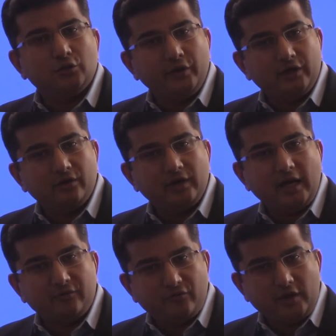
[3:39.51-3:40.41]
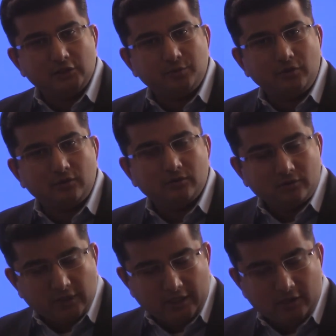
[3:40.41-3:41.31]
Twitter and Facebook.
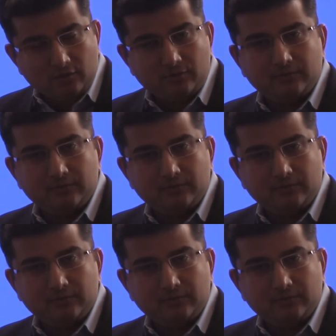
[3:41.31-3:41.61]
Thank you.